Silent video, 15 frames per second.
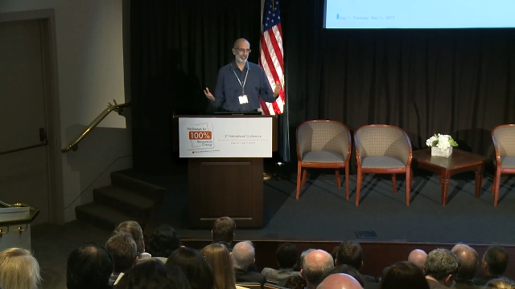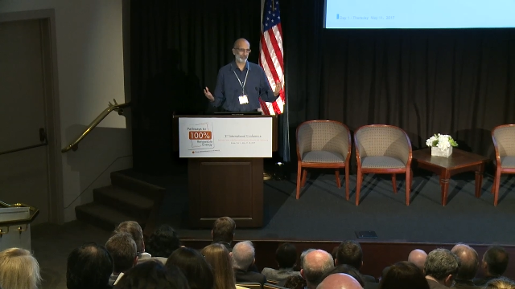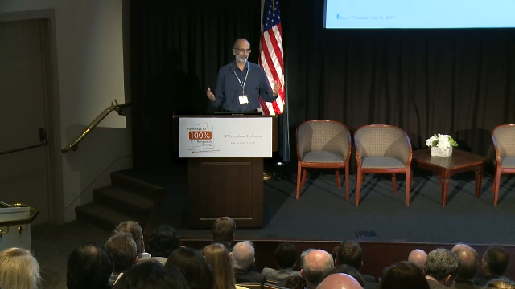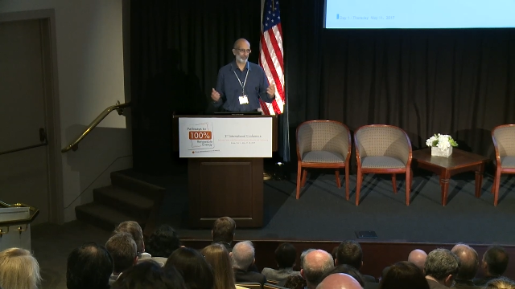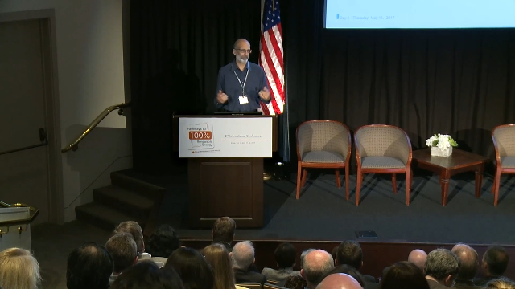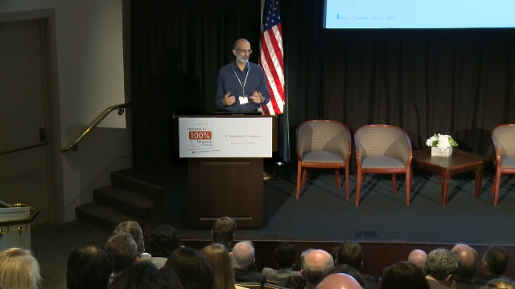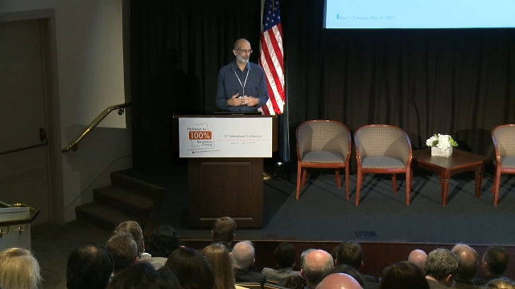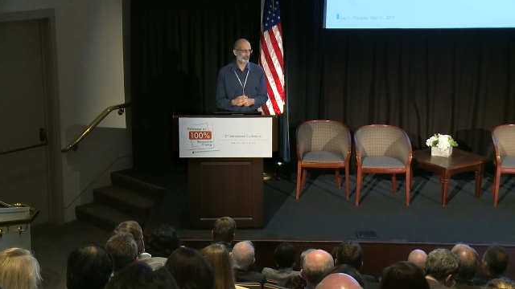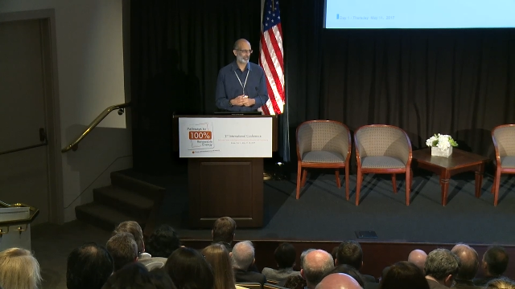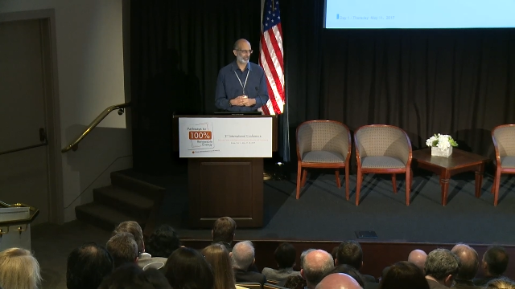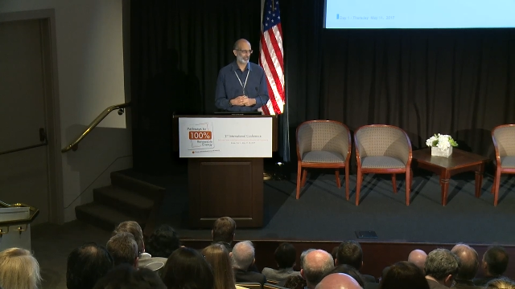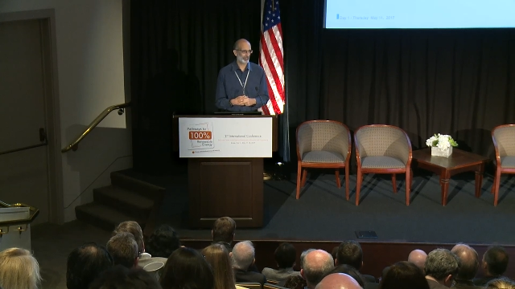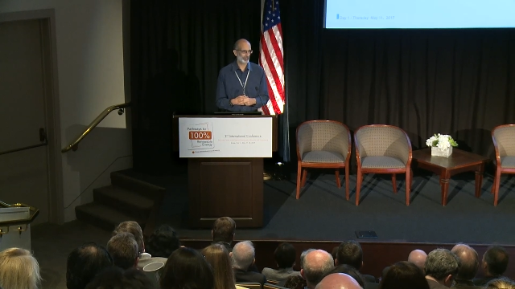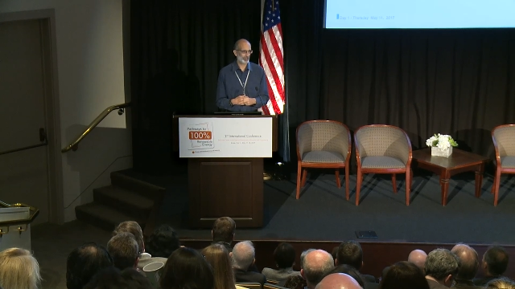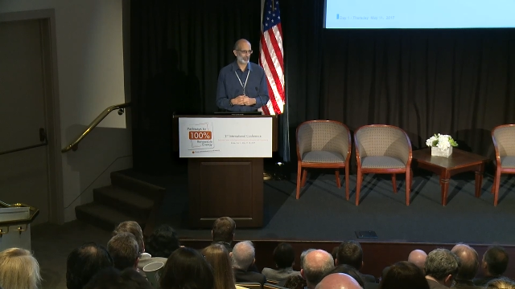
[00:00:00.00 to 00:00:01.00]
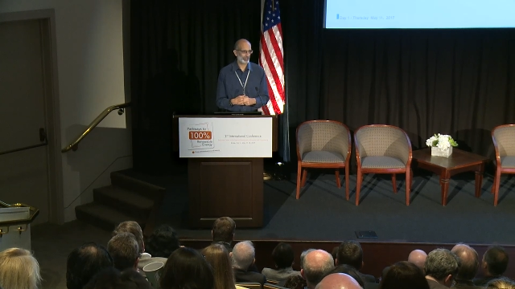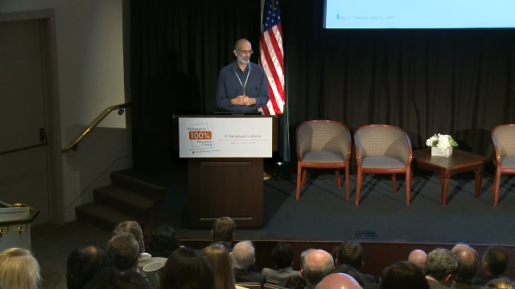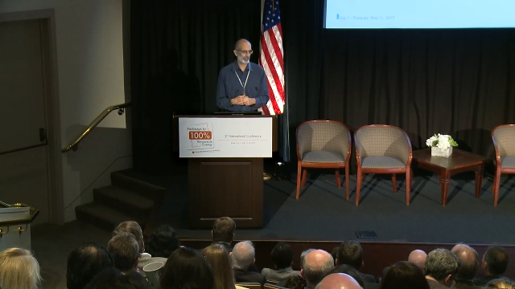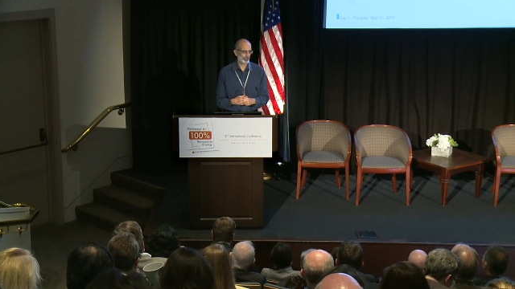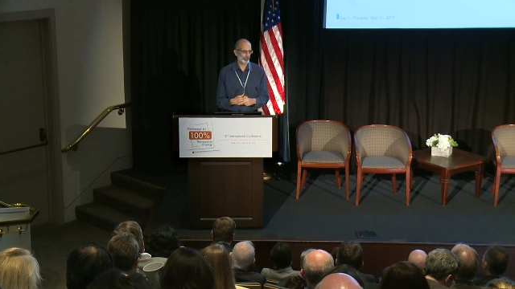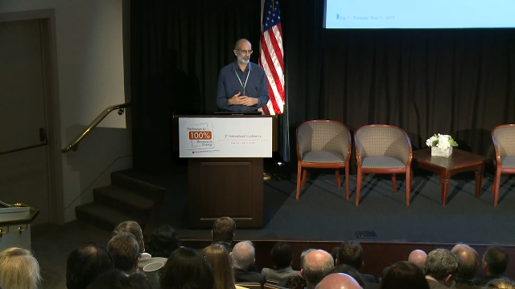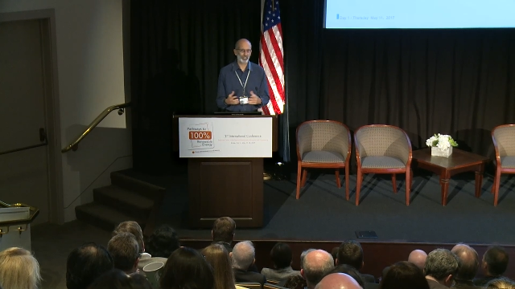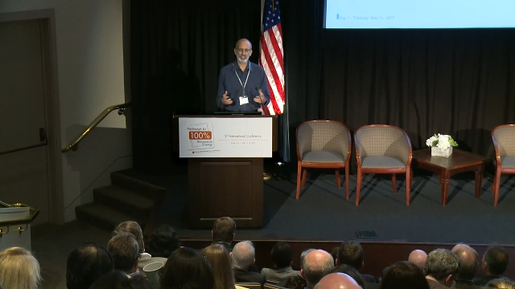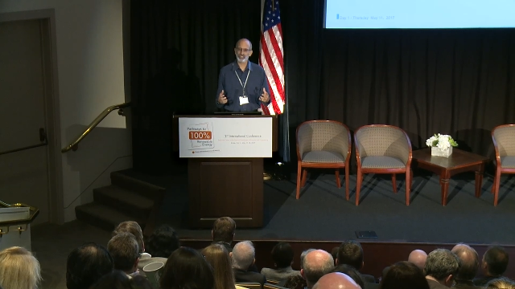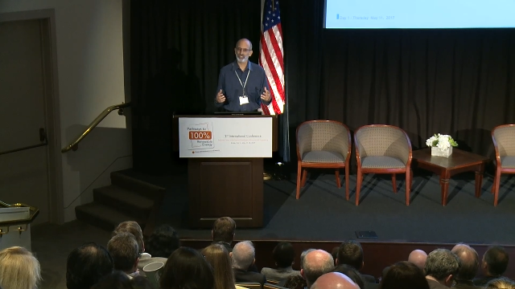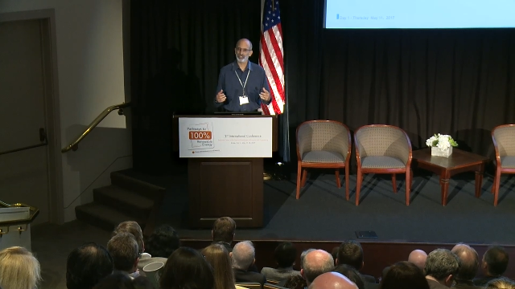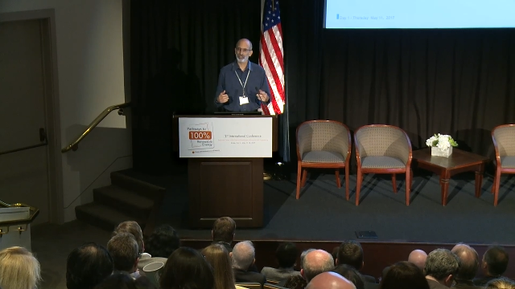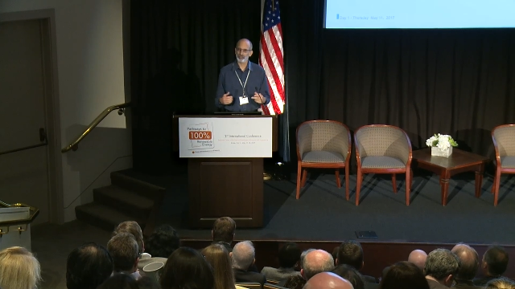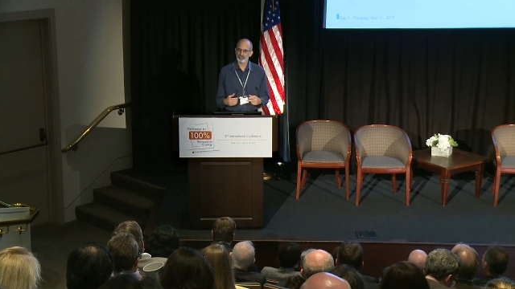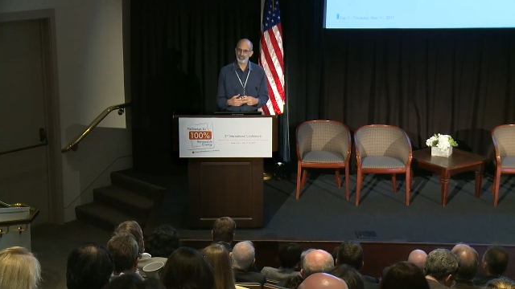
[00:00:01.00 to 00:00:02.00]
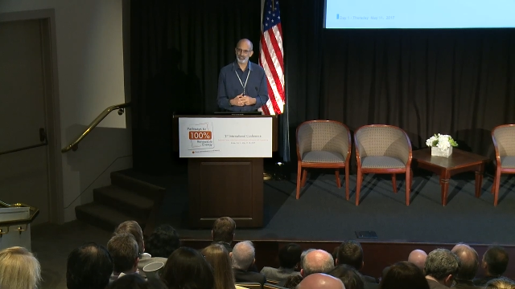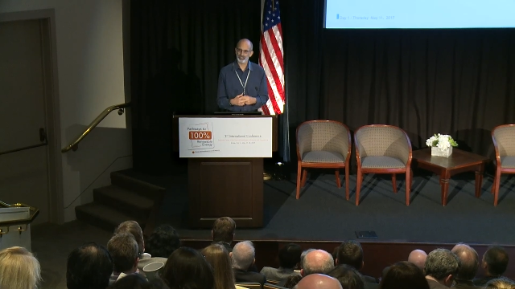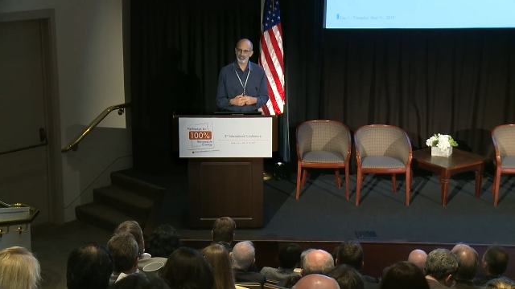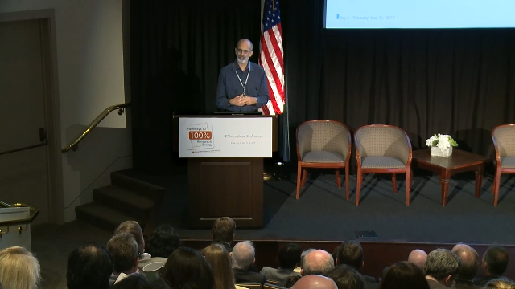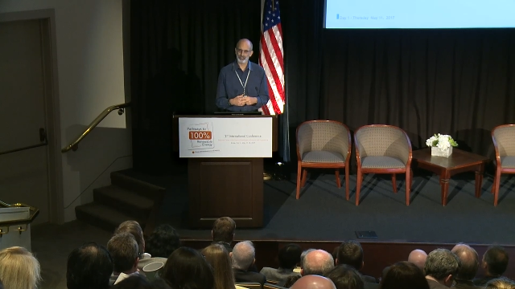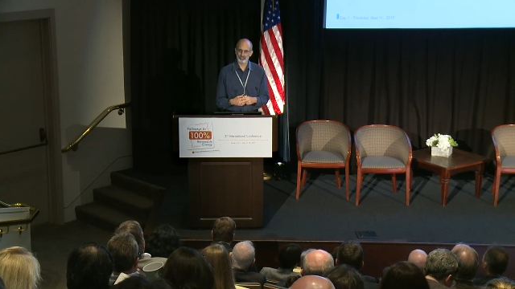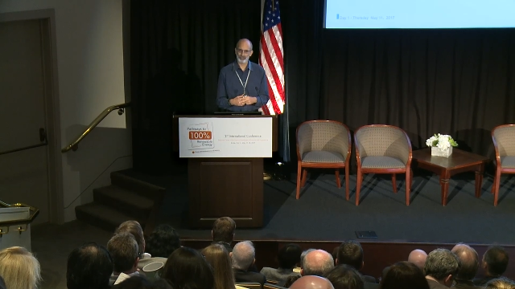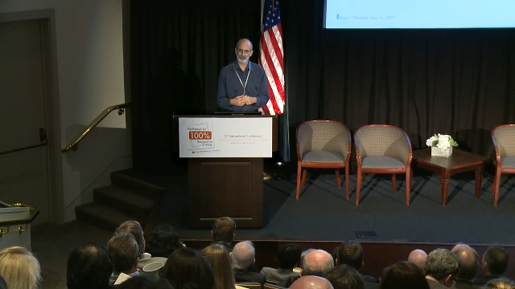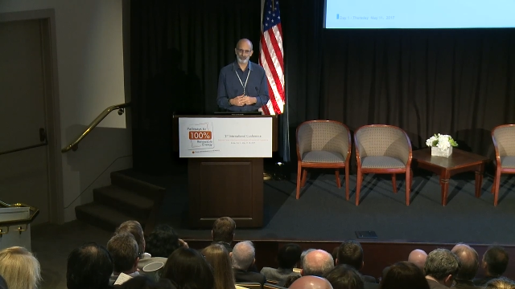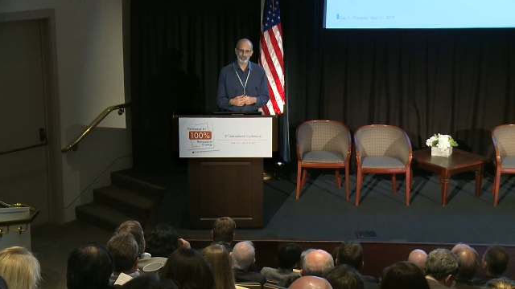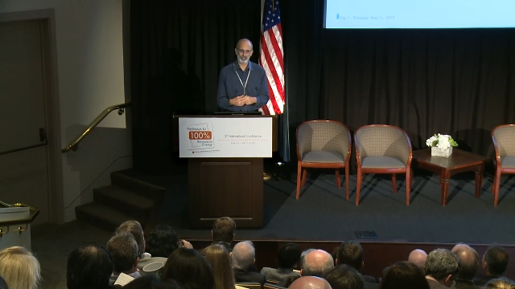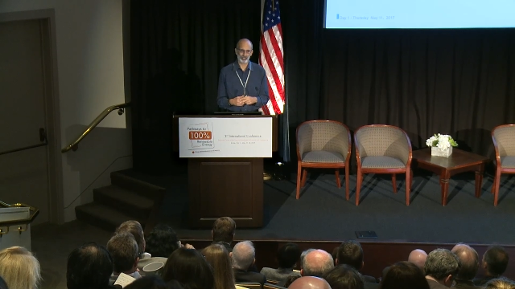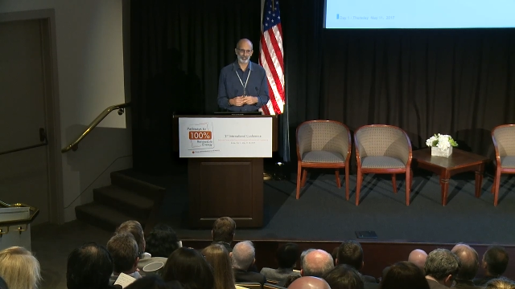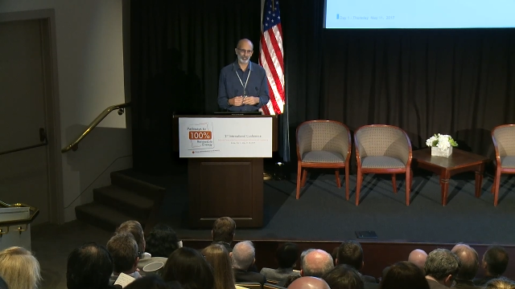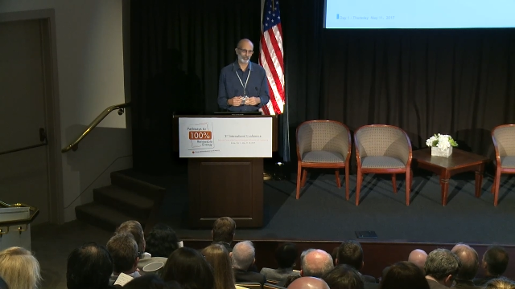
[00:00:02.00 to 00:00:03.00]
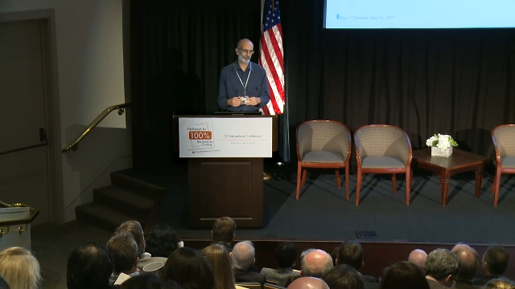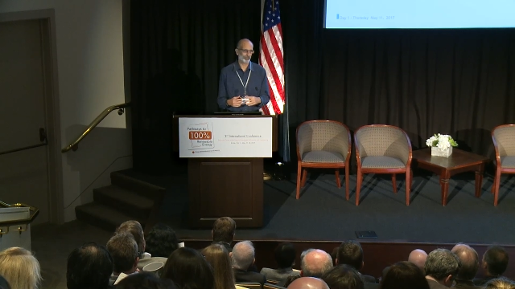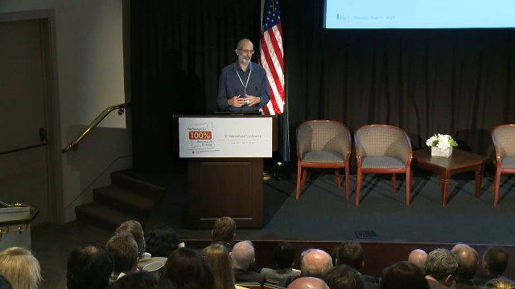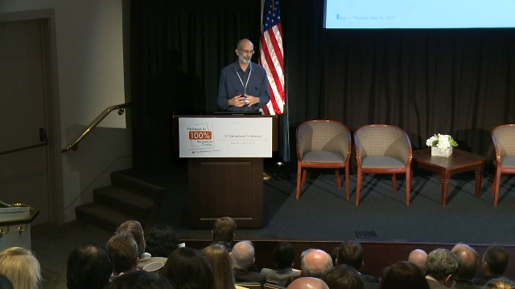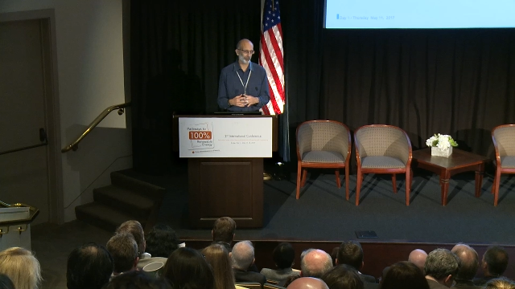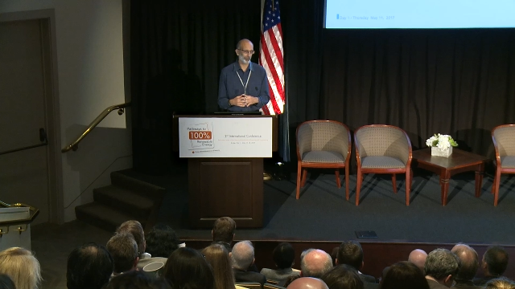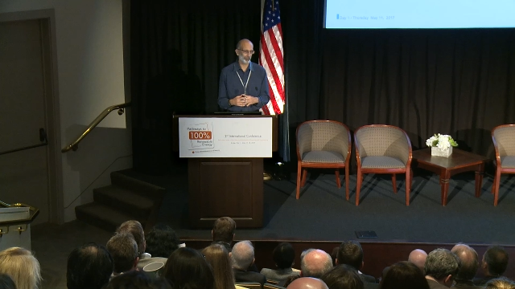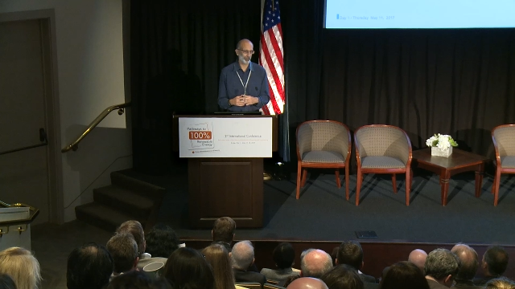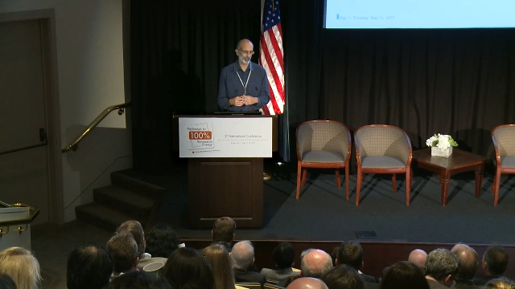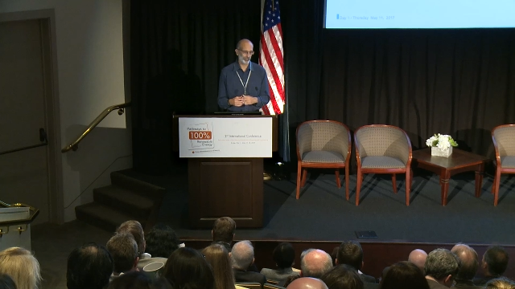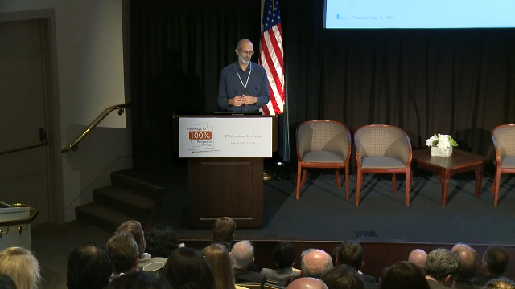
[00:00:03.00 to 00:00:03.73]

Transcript: [unreadable: no face in view]